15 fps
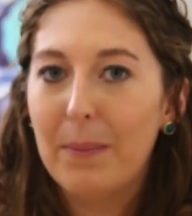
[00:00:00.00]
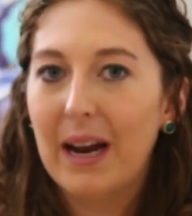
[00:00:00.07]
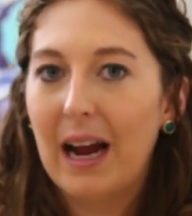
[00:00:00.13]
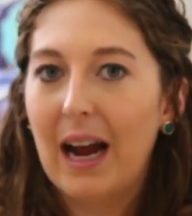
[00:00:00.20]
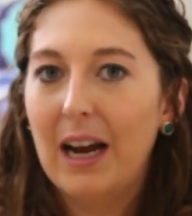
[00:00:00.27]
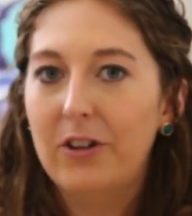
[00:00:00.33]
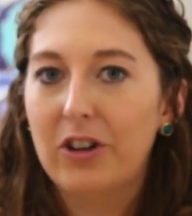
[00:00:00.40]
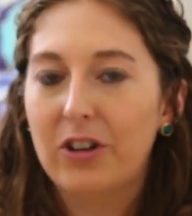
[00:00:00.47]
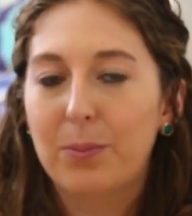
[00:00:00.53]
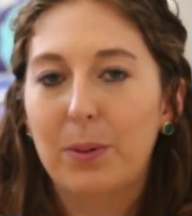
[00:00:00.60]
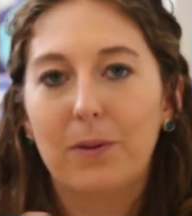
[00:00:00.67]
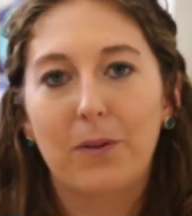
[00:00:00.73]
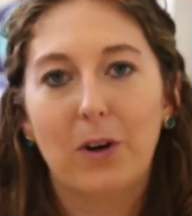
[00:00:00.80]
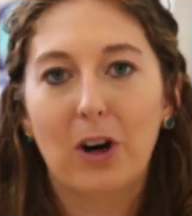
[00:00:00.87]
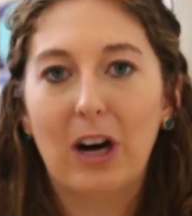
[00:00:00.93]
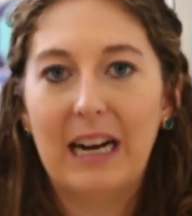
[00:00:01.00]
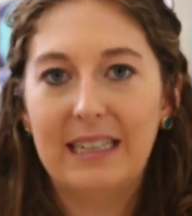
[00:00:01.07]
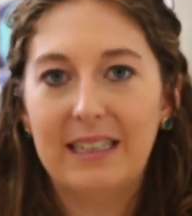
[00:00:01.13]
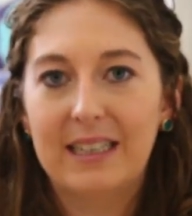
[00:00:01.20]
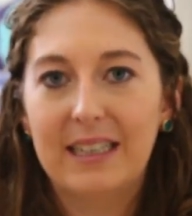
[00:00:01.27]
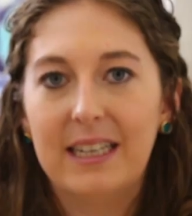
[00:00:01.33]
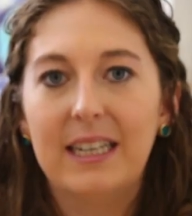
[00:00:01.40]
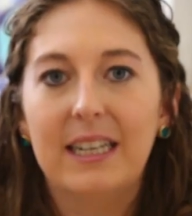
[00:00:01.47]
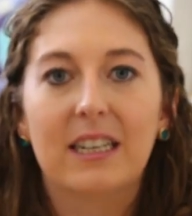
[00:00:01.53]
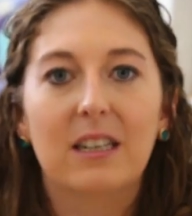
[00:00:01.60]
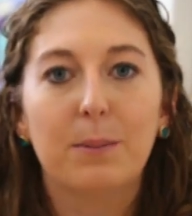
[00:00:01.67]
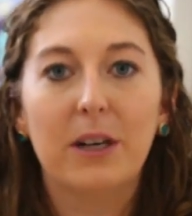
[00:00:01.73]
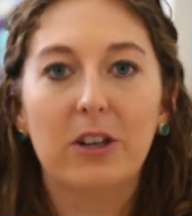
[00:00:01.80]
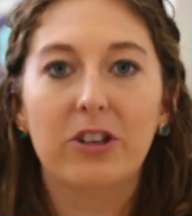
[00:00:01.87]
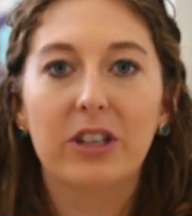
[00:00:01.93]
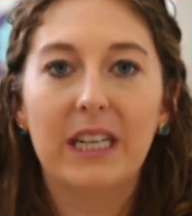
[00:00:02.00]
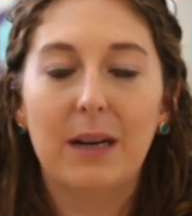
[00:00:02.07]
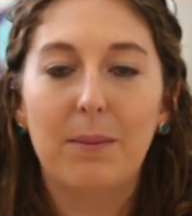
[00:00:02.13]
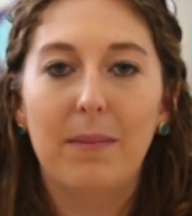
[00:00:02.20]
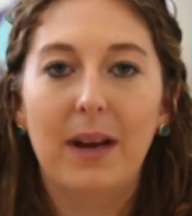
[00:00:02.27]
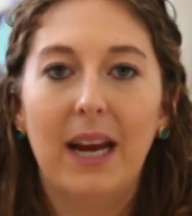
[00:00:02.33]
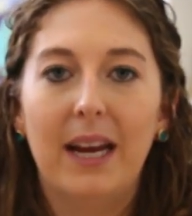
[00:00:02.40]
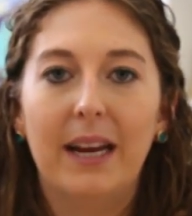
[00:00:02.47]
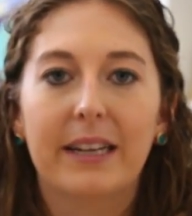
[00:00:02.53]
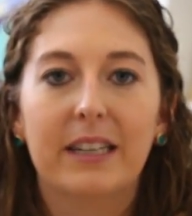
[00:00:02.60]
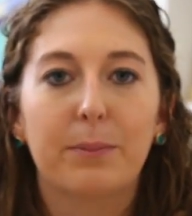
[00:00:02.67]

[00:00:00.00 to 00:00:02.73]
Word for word: but I just prefer iced tea, especially in May,